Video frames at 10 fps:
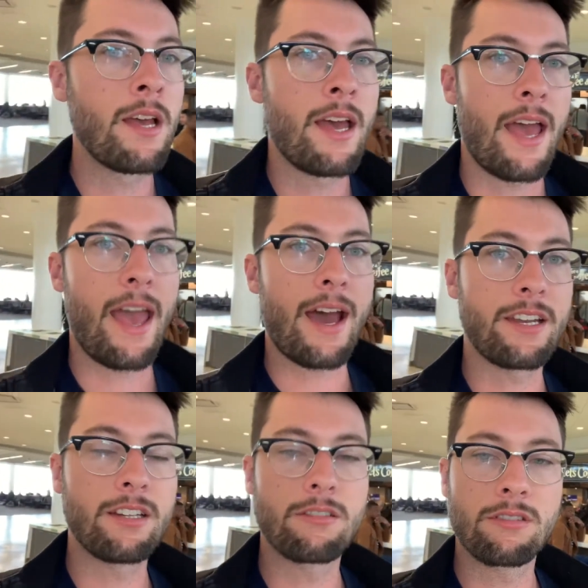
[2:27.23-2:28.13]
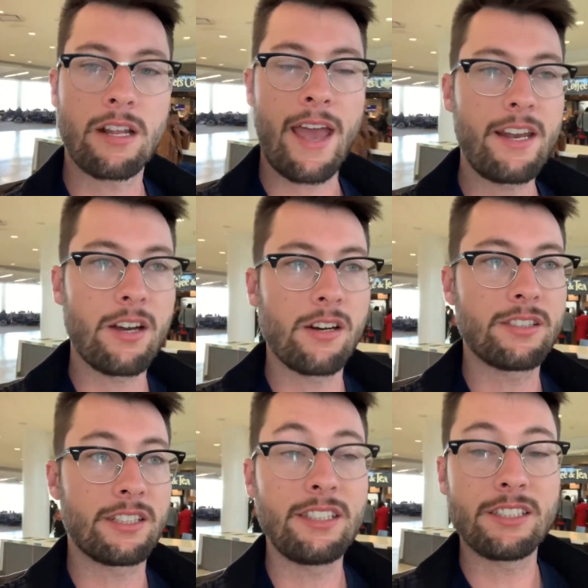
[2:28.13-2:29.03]
And, you know, Hayden
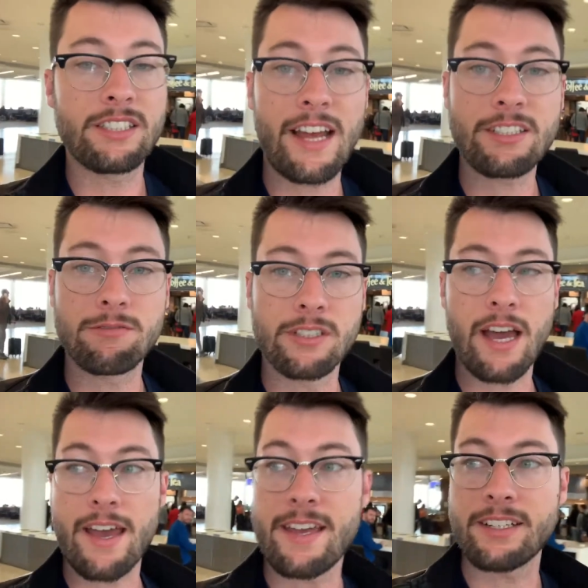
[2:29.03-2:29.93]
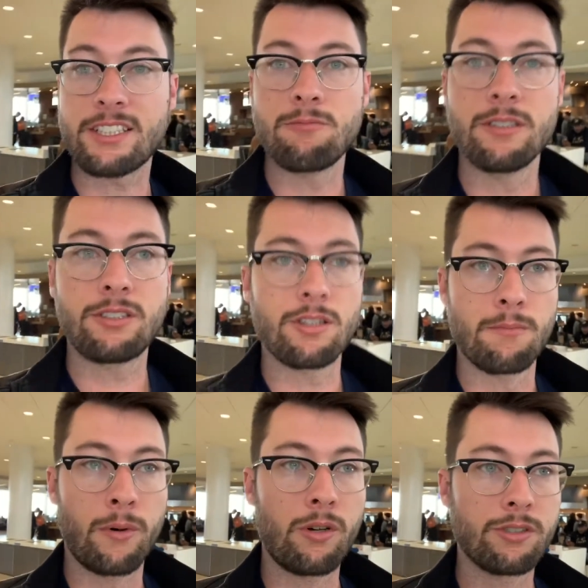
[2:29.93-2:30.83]
Hurst is a Jacksonville guy. He actually went to the
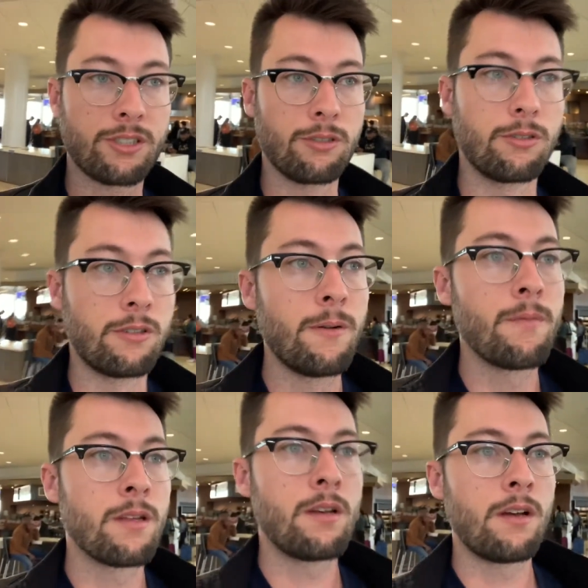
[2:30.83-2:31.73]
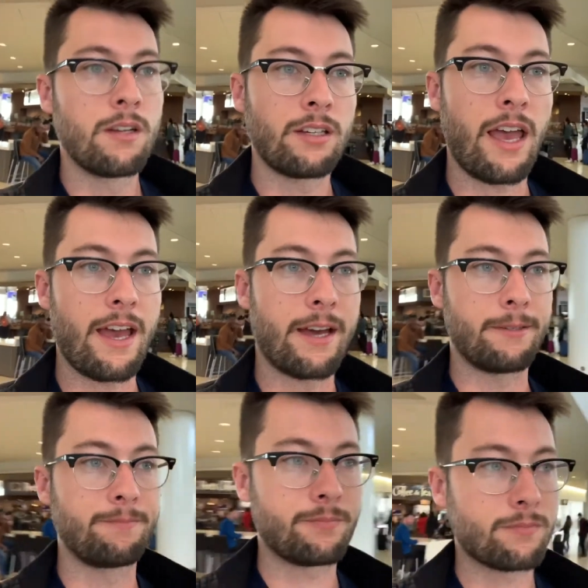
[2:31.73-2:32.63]
Bulls school.
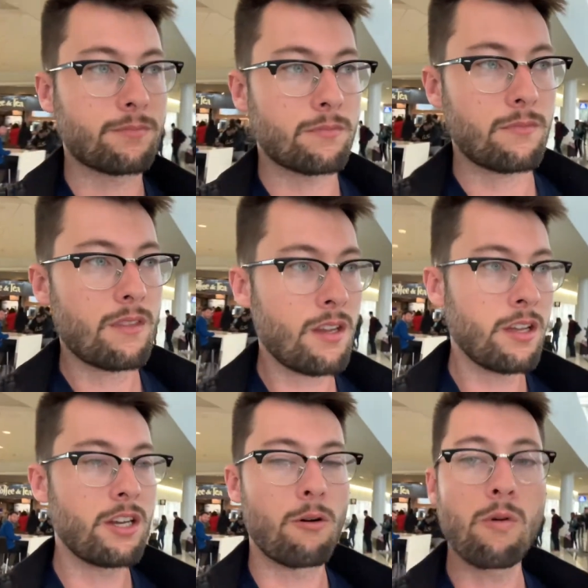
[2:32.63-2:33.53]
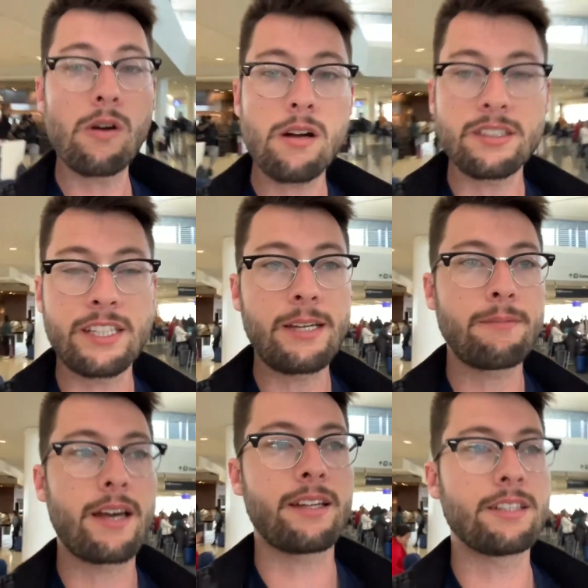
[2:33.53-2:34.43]
And, you know, we're a team
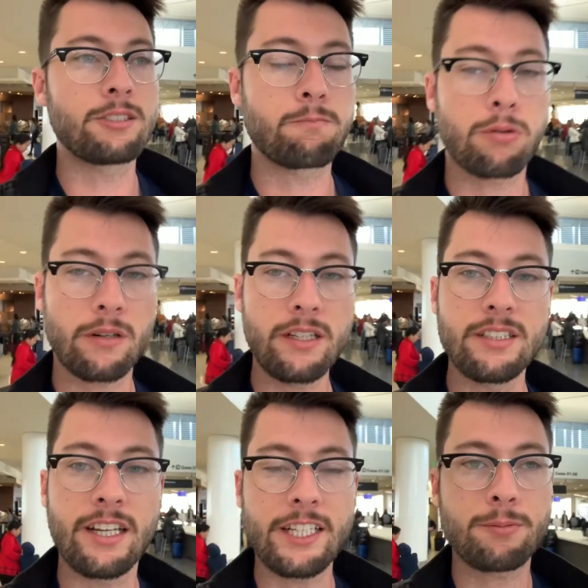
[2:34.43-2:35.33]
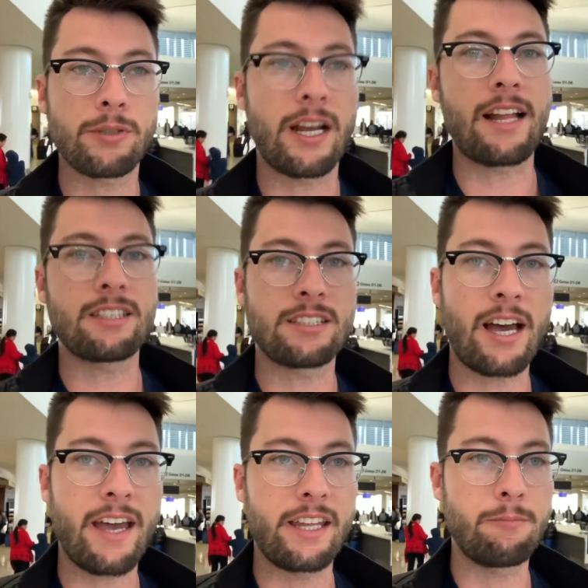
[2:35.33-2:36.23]
that is pretty desperate at the
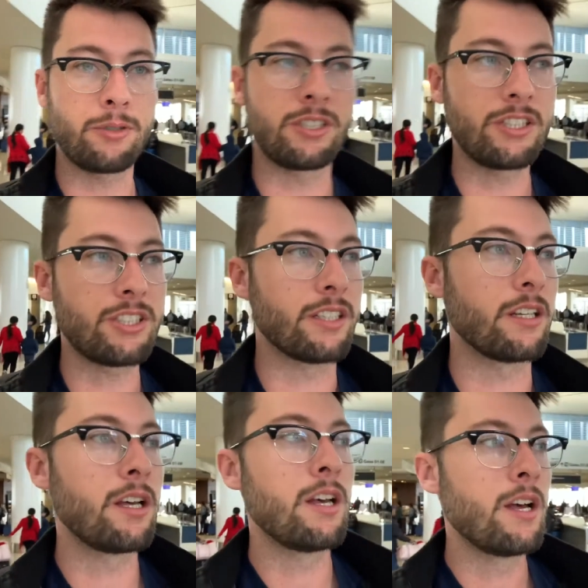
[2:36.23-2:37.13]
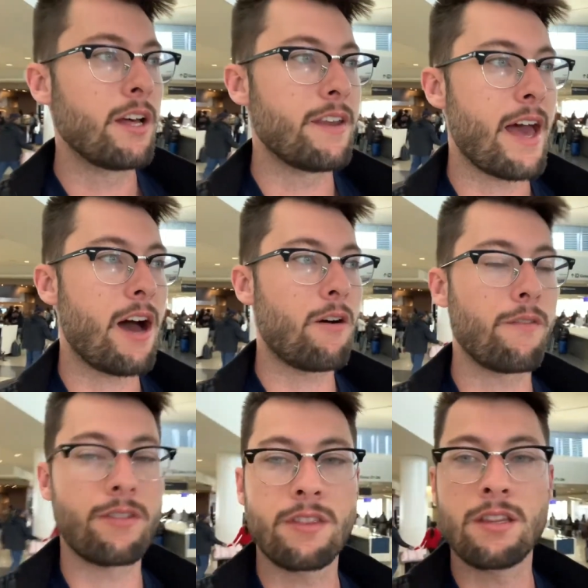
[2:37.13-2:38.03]
tight end position. Now,
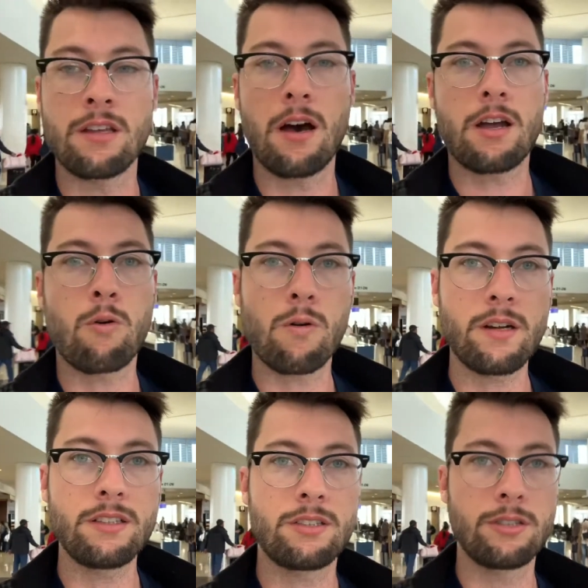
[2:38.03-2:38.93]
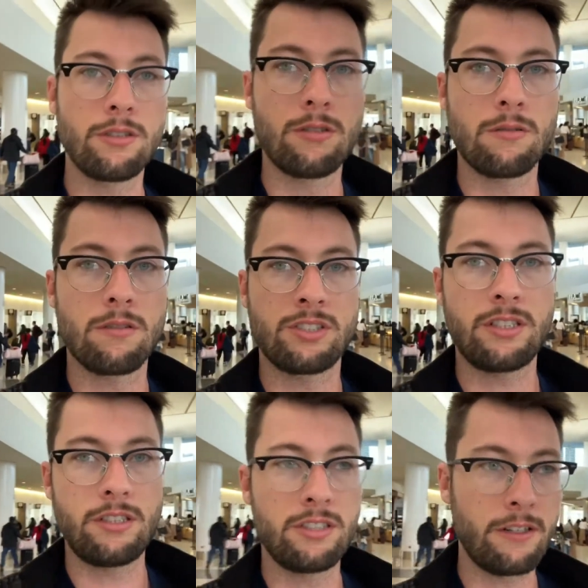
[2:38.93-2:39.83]
according to
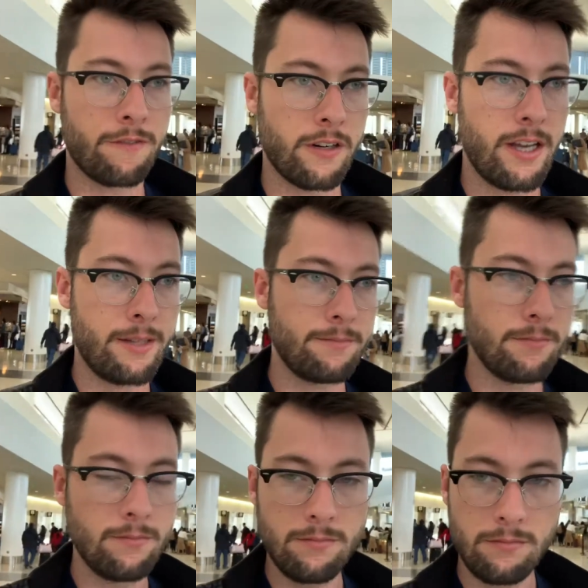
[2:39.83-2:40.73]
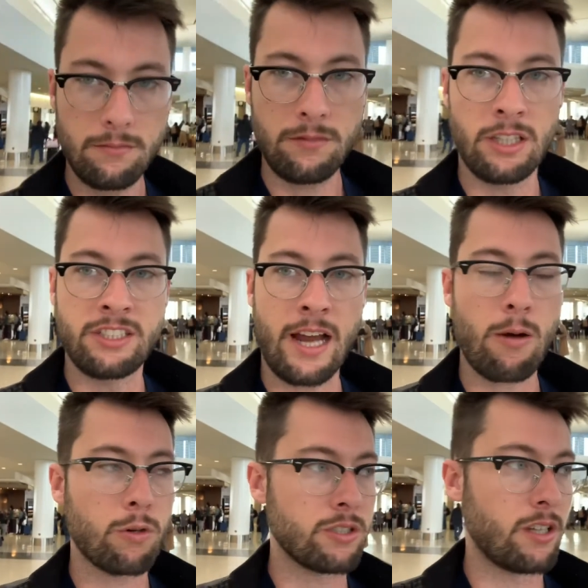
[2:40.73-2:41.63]
Eugene Frenette, the
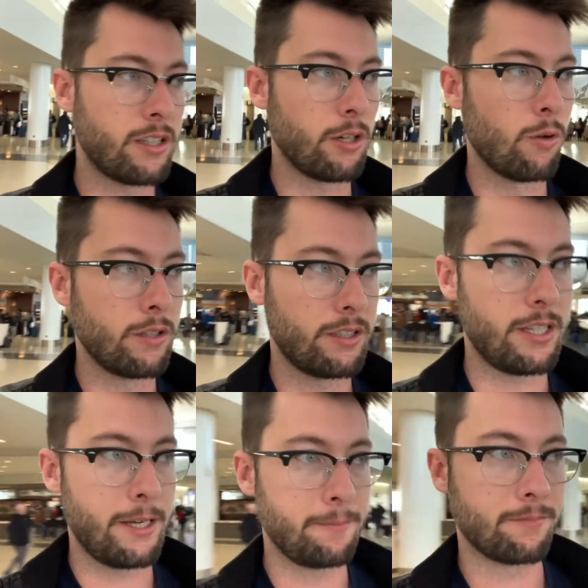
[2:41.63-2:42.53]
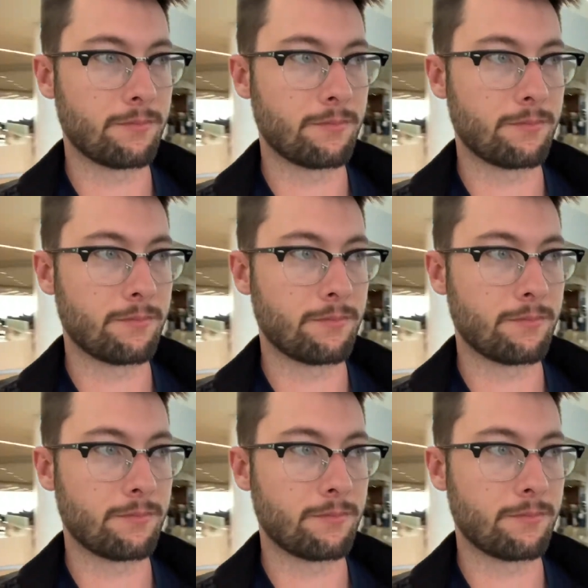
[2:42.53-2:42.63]
Jaguars are not the only team